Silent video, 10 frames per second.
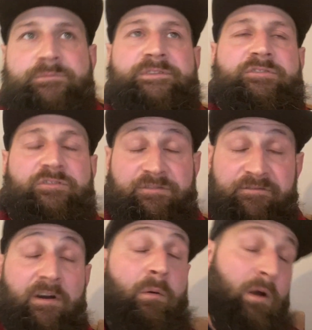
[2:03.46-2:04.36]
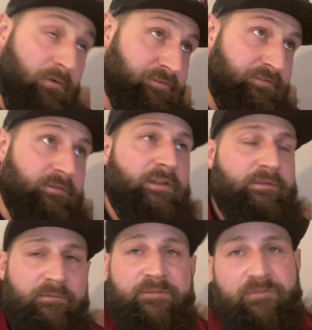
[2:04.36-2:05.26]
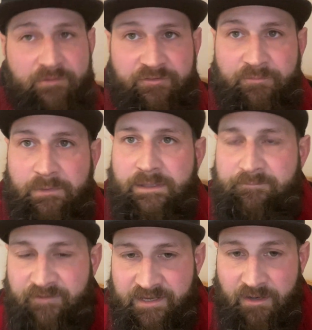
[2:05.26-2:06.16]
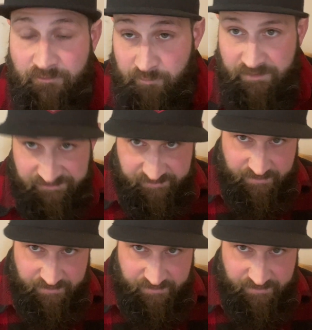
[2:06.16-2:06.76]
We took some photos and there's some clip videos which